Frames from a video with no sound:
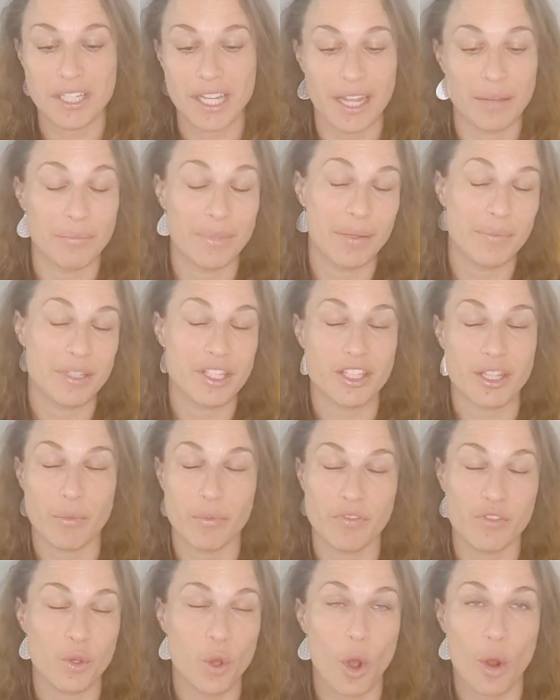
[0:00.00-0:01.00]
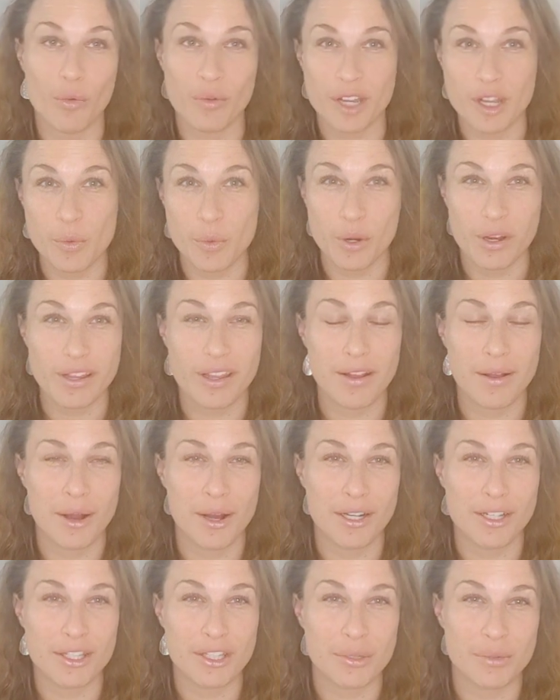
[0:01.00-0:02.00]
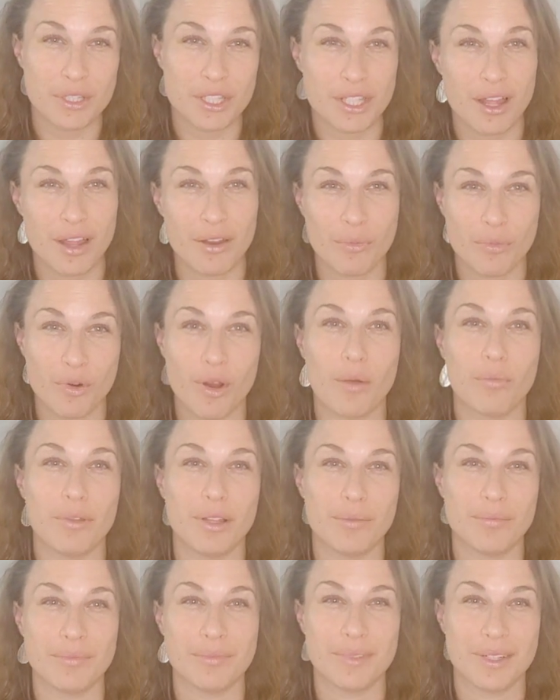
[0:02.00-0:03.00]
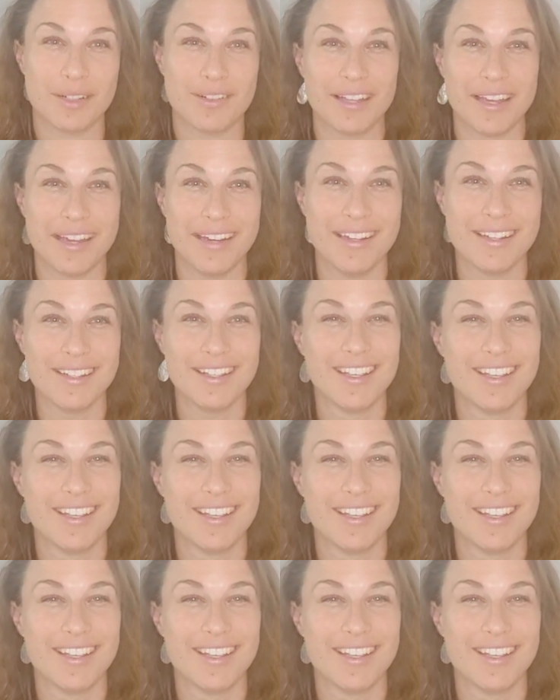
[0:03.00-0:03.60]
And maybe some of you already working hard, so it's not a problem, okay?